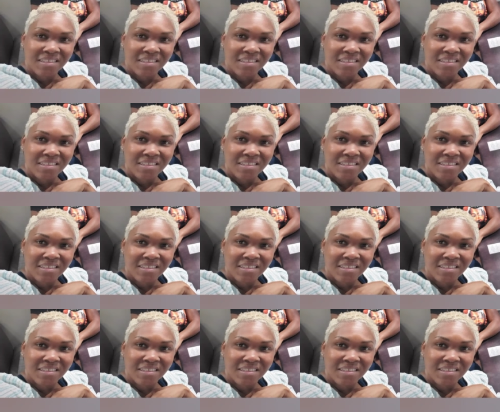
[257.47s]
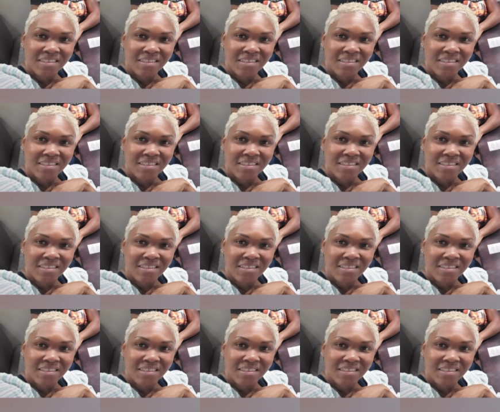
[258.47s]

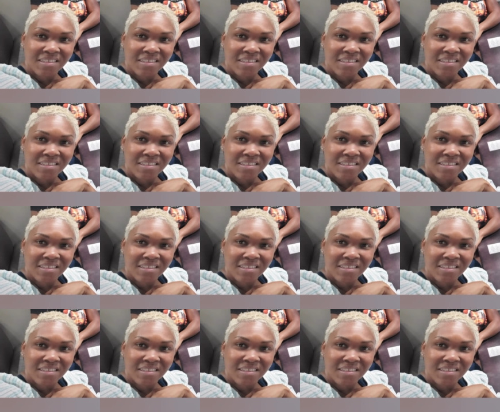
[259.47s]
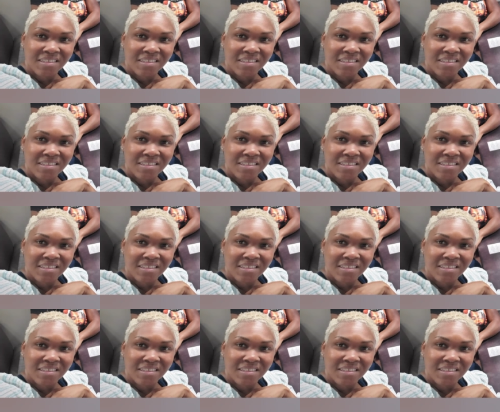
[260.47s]
(no one is talking)